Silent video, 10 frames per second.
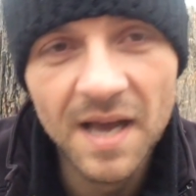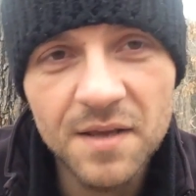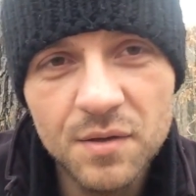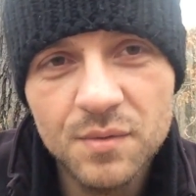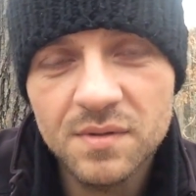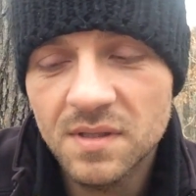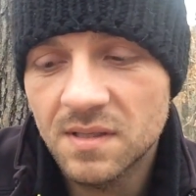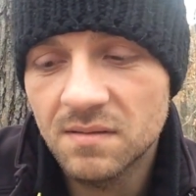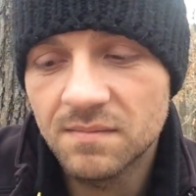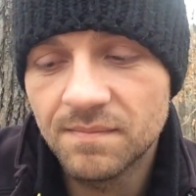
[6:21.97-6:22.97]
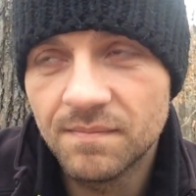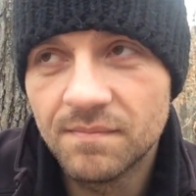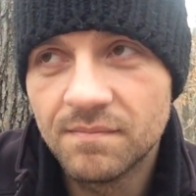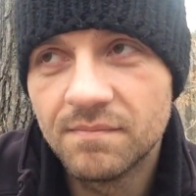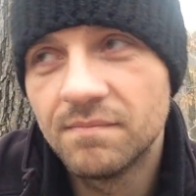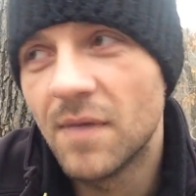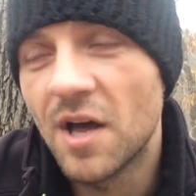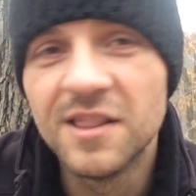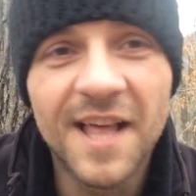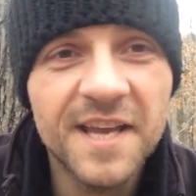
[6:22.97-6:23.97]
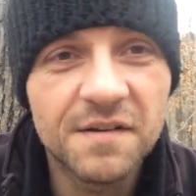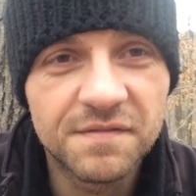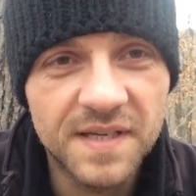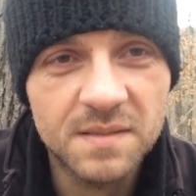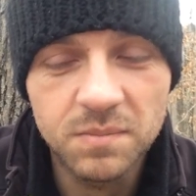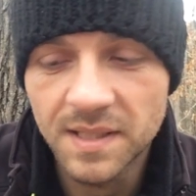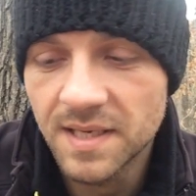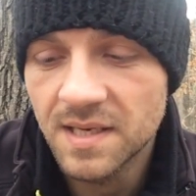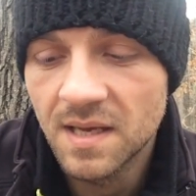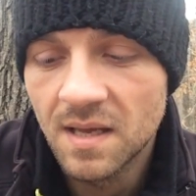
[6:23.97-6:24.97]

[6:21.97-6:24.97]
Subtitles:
use it unlike a fixed blade,